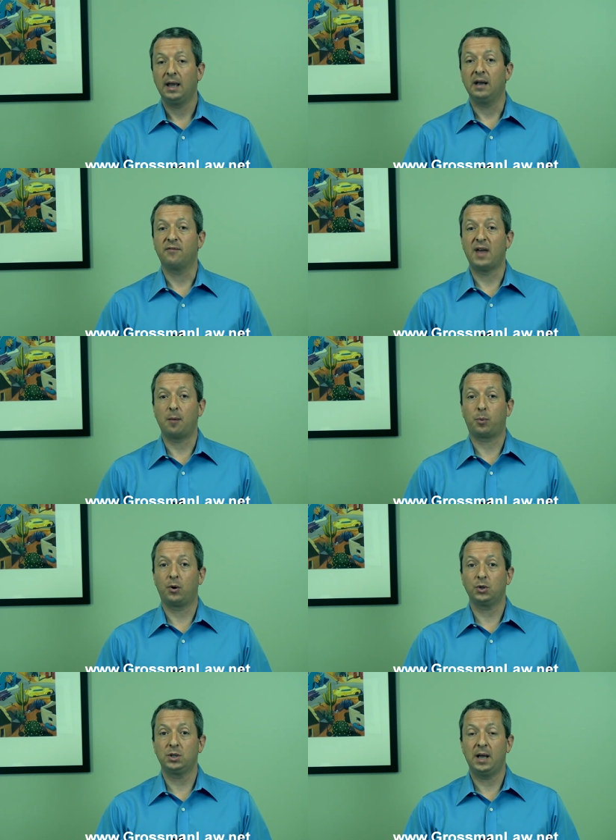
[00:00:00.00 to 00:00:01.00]
if that
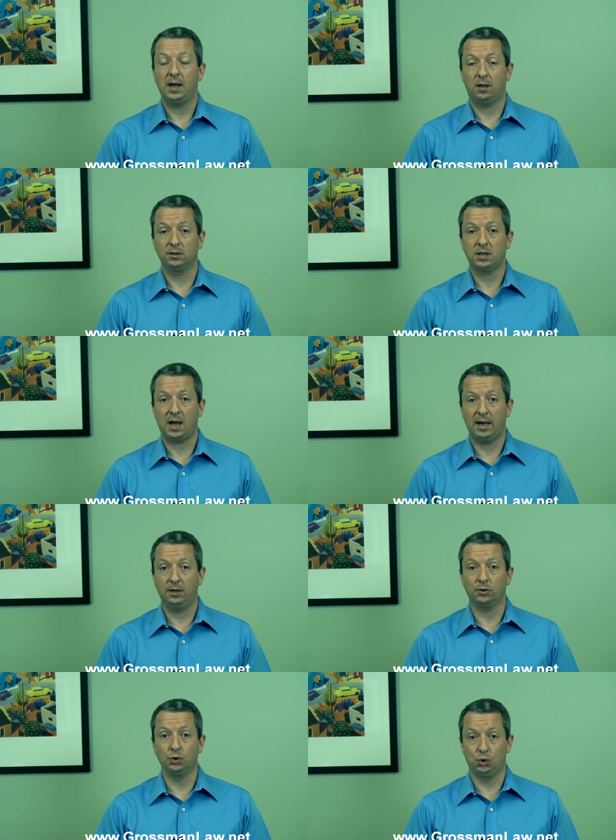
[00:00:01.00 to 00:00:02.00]
person held
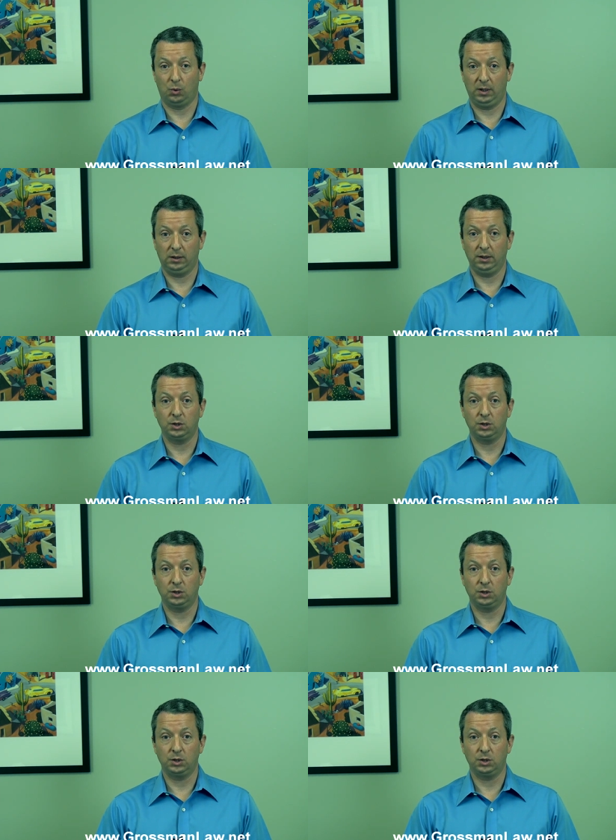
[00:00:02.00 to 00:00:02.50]
title jointly,